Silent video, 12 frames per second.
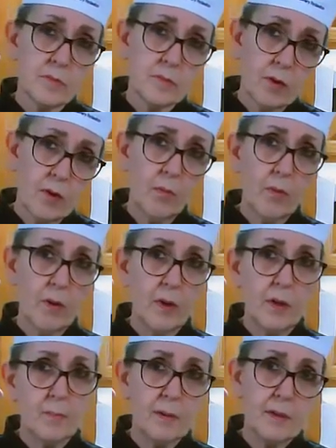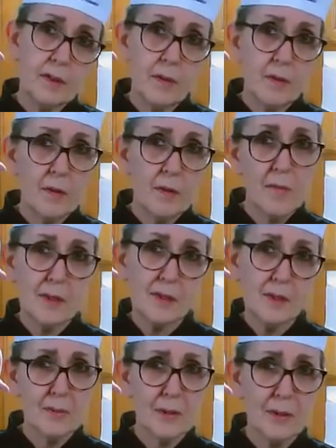or 1, depending on how
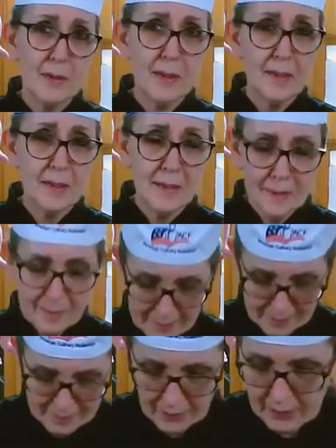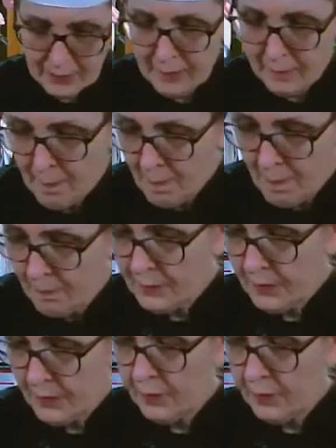much you want to eat. Okay. So,